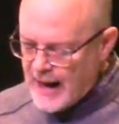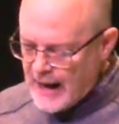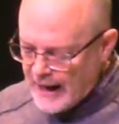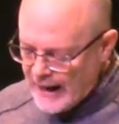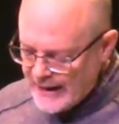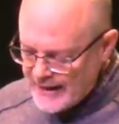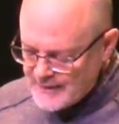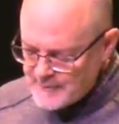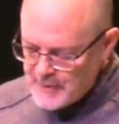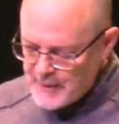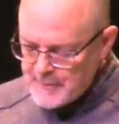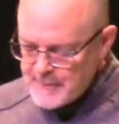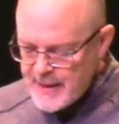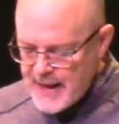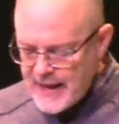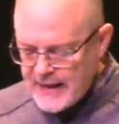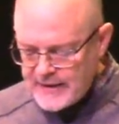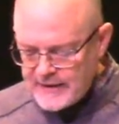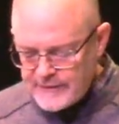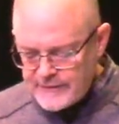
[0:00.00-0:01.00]
I am a
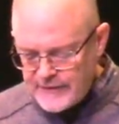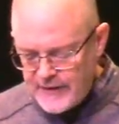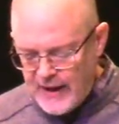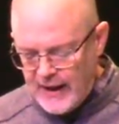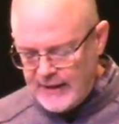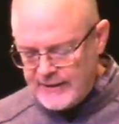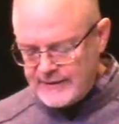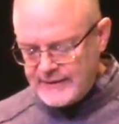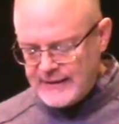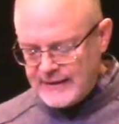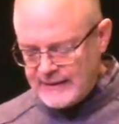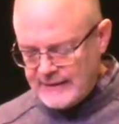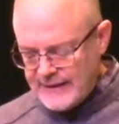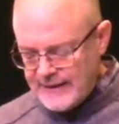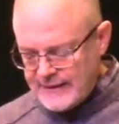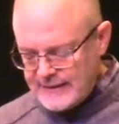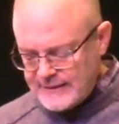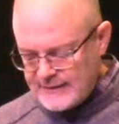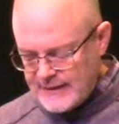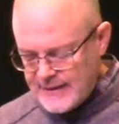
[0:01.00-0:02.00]
man of
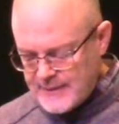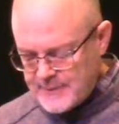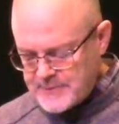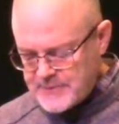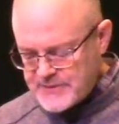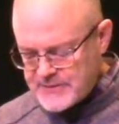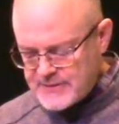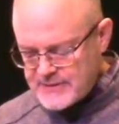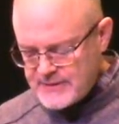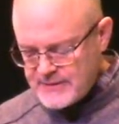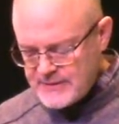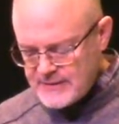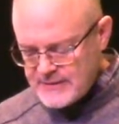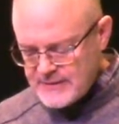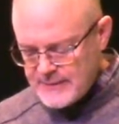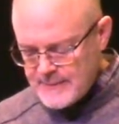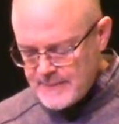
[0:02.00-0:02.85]
unclean lips,